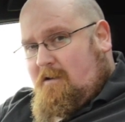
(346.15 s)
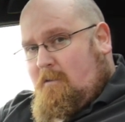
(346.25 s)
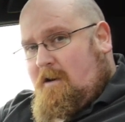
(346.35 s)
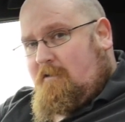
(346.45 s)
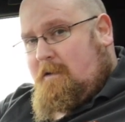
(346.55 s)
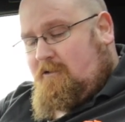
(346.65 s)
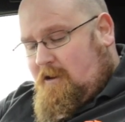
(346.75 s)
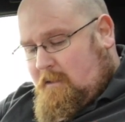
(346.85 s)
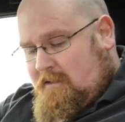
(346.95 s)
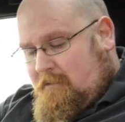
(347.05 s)
when I've been
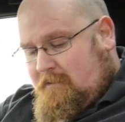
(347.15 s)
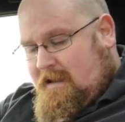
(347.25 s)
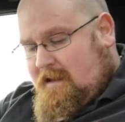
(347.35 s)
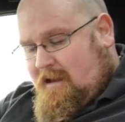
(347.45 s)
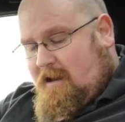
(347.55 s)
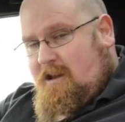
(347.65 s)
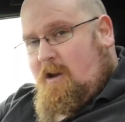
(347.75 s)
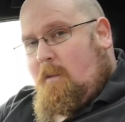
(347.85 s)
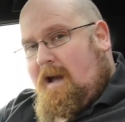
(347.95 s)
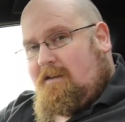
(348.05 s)
showing them the
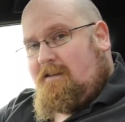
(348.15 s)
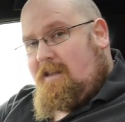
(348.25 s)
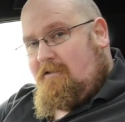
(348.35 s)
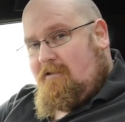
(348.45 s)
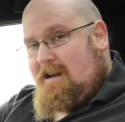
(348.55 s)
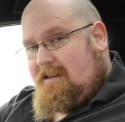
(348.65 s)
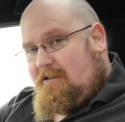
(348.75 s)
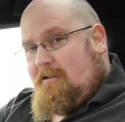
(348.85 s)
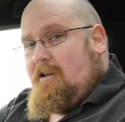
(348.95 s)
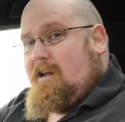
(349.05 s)
UX, and they really
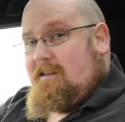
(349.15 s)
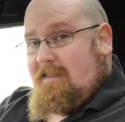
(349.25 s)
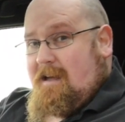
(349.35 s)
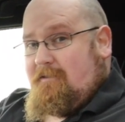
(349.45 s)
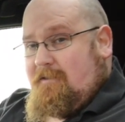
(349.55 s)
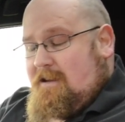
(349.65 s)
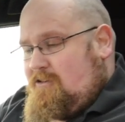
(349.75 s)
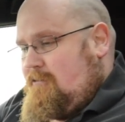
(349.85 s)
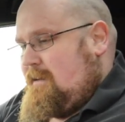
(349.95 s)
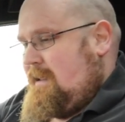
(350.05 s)
do like that
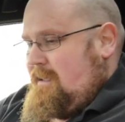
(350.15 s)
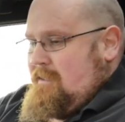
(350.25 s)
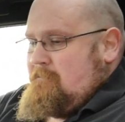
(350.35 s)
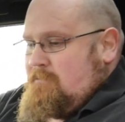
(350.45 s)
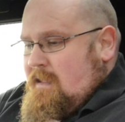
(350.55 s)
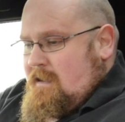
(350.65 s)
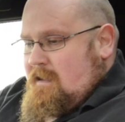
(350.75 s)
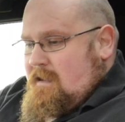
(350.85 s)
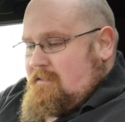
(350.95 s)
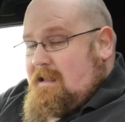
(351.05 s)
feature in here.
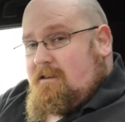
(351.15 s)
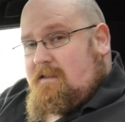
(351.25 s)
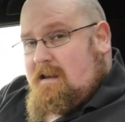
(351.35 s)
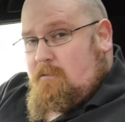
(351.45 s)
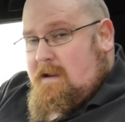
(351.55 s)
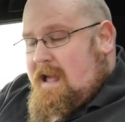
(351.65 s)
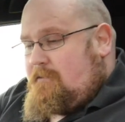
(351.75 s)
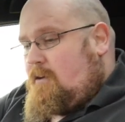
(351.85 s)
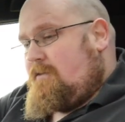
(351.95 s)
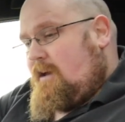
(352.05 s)
Next then we
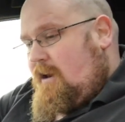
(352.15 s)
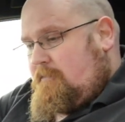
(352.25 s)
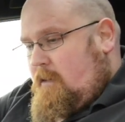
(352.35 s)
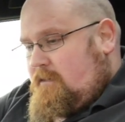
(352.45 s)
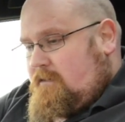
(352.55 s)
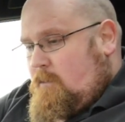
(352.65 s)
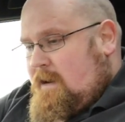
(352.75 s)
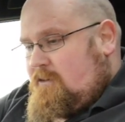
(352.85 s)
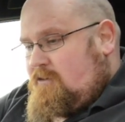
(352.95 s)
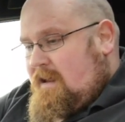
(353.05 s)
have got the glove box,
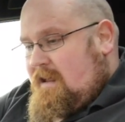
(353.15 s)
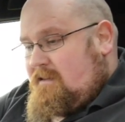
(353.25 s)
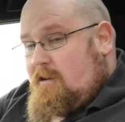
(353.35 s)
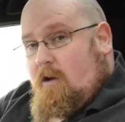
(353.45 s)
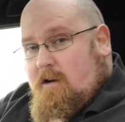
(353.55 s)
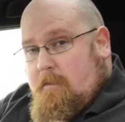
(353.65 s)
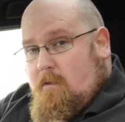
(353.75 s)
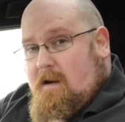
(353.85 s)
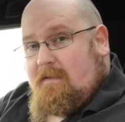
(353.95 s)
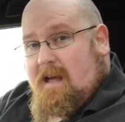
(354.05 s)
which is
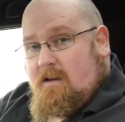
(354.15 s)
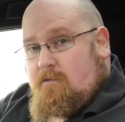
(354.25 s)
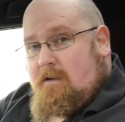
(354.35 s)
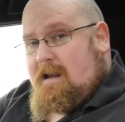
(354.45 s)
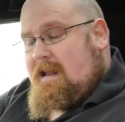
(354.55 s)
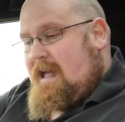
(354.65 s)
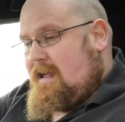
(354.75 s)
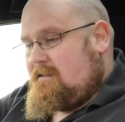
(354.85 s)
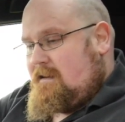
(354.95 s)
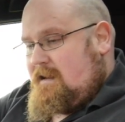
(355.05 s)
lockable, and that is really
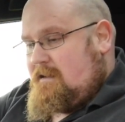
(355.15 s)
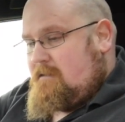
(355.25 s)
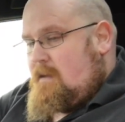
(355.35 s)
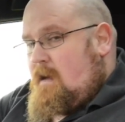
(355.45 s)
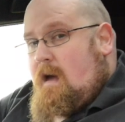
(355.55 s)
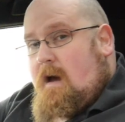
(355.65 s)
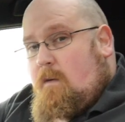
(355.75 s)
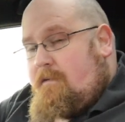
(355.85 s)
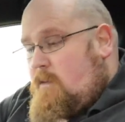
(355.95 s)
handy. However,